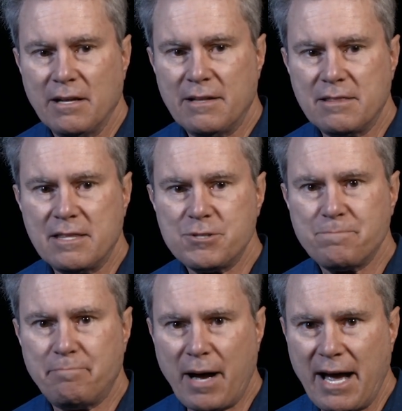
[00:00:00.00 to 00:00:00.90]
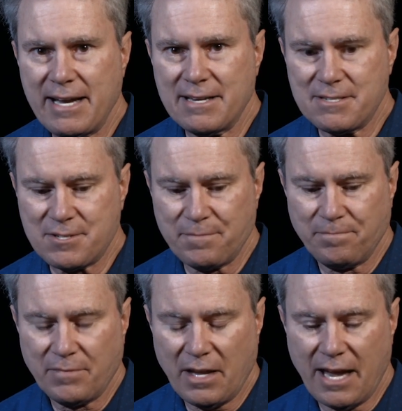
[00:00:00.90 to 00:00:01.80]
that this bias
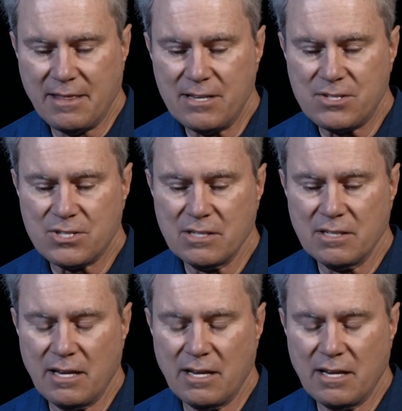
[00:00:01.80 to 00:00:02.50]
and this